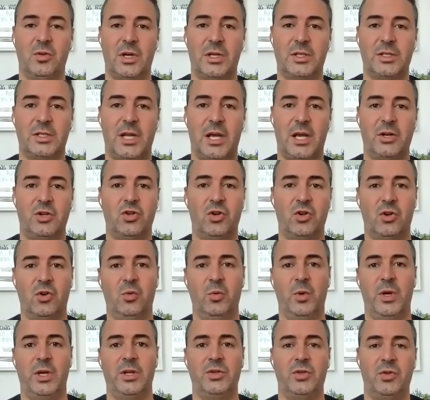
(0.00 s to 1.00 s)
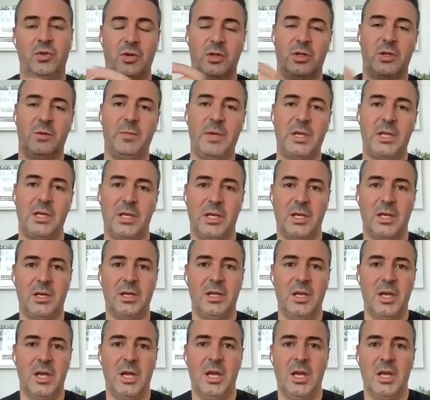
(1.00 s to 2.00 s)
who has natural wit to a
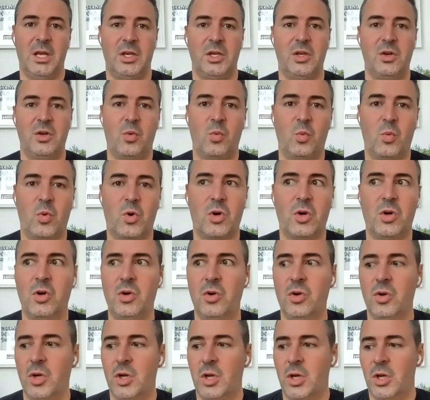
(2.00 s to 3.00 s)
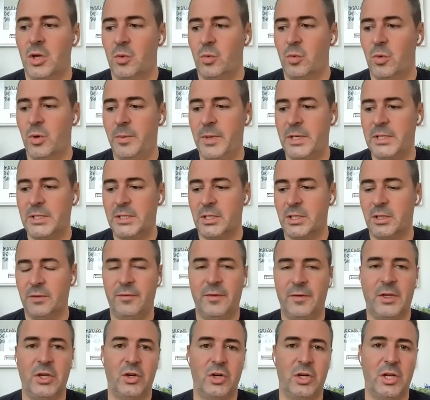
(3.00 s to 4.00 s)
comedian, you know, we're we're basically
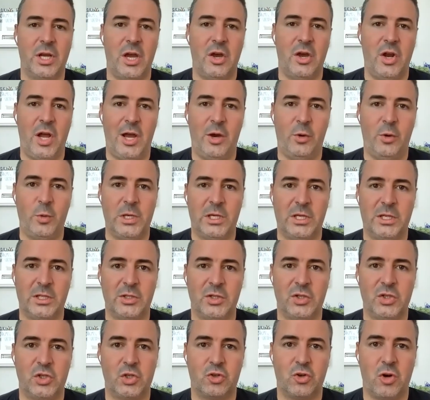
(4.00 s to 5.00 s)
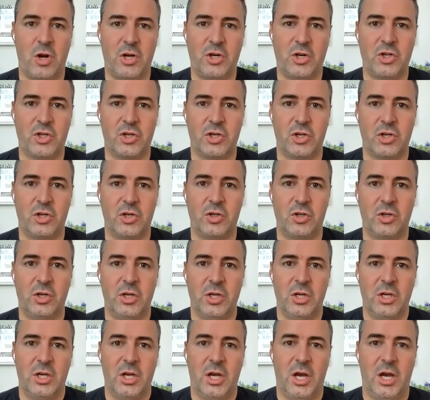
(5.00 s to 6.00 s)
figuring out how we can structure
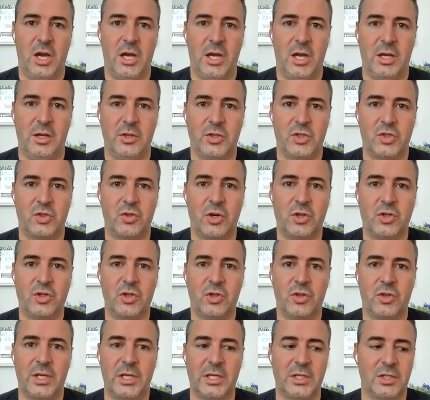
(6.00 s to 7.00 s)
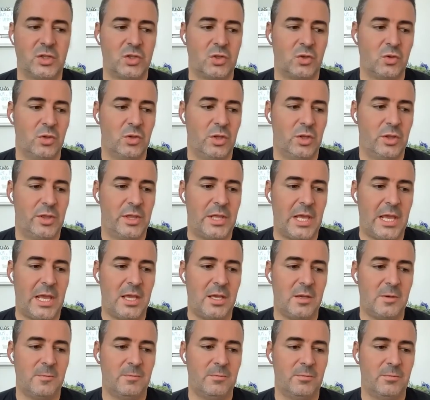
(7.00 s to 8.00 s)
uh, structure things so that
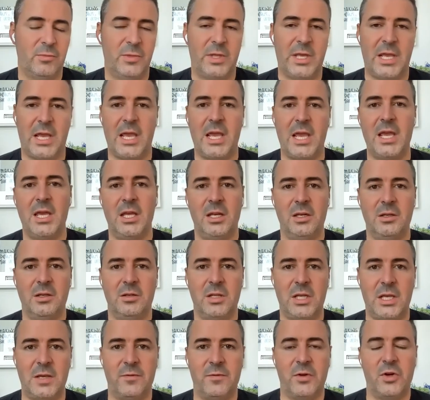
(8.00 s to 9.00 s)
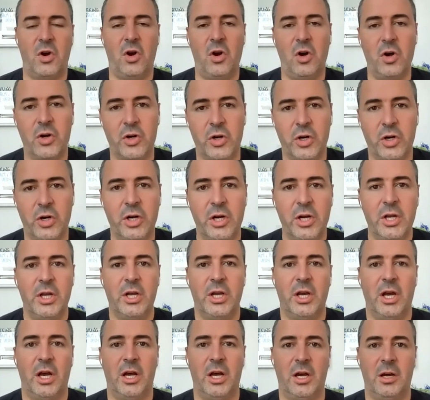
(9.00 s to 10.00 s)
they they hit even harder.
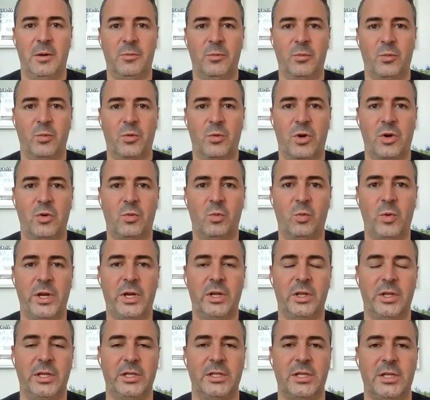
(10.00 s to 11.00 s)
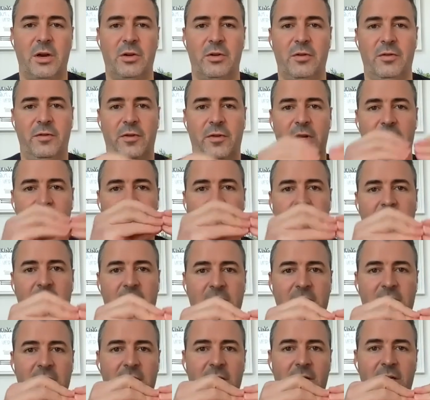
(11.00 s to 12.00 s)
Um, we're whittling down a funny
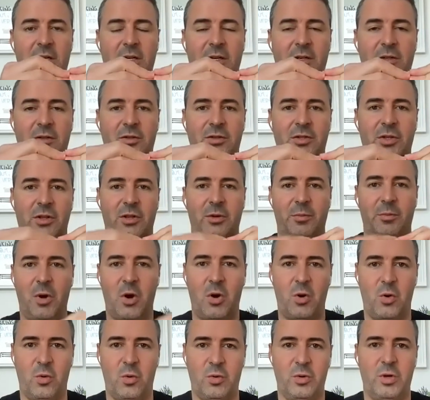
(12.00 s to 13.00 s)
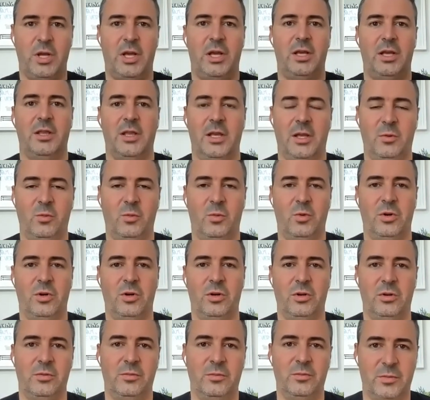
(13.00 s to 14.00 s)
idea to the bone, and then
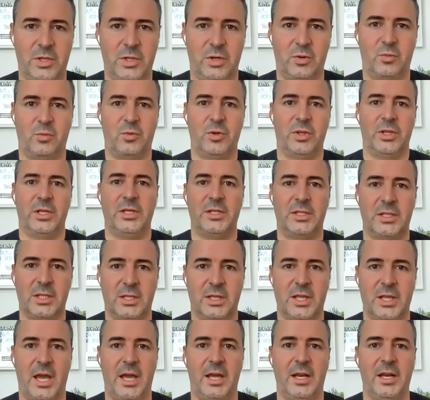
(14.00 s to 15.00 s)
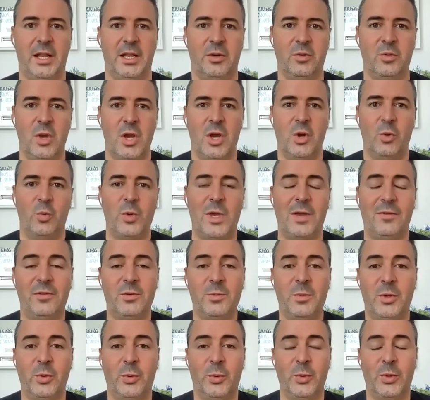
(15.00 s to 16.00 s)
we're you know releasing that, and we have
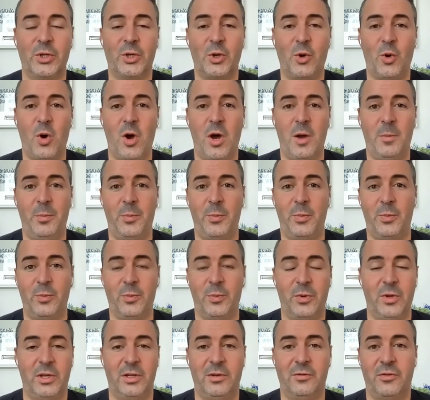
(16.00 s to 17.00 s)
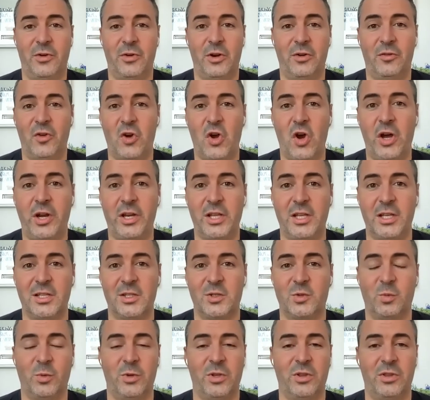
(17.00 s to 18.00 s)
to be able to go up in front of an
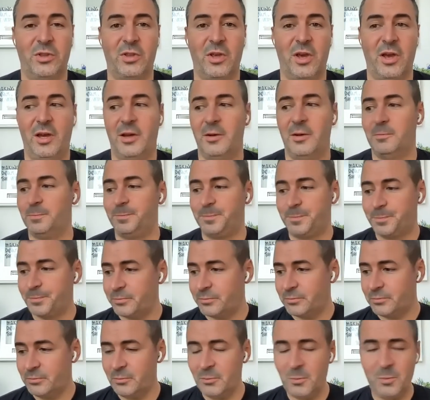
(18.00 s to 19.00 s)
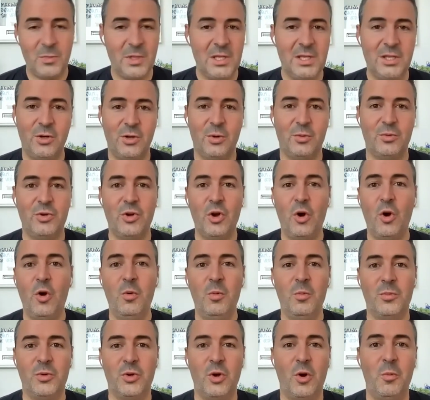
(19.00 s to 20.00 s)
audience with um, you know
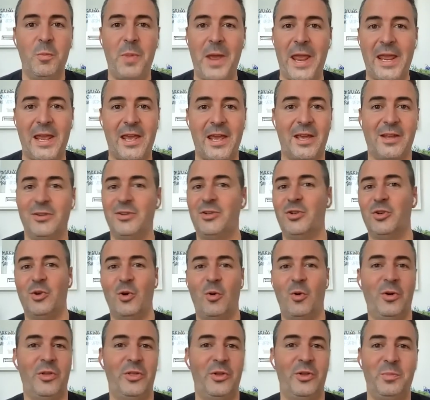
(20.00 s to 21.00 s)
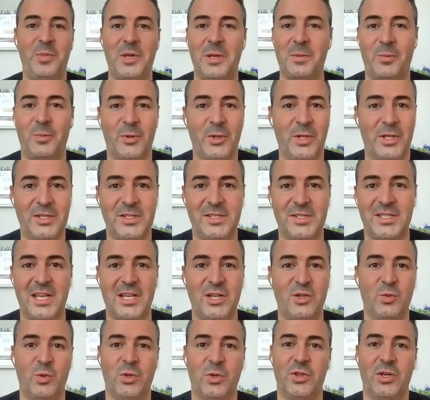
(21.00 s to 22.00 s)
no no band no other people on
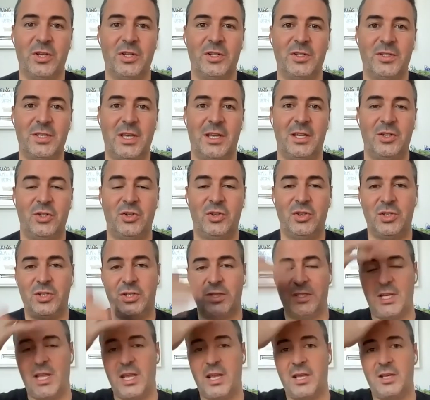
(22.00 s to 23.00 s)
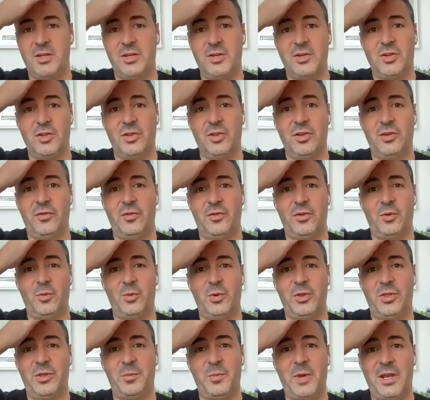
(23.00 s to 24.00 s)
stage with us and just stand and deliver
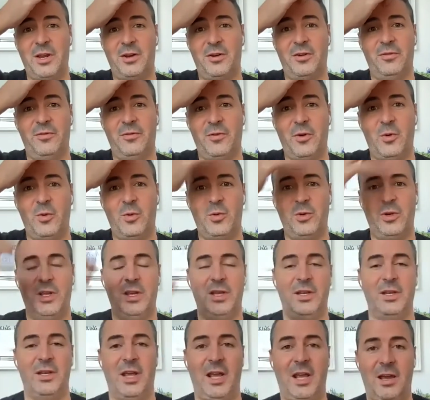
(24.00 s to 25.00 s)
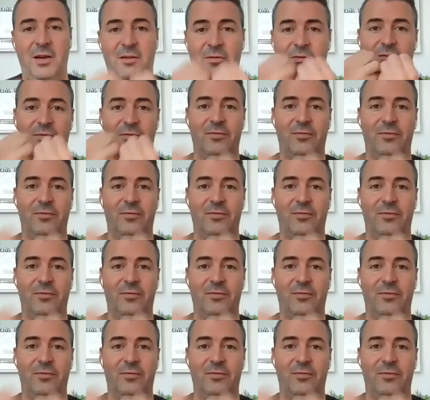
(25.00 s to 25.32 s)
with a microphone and have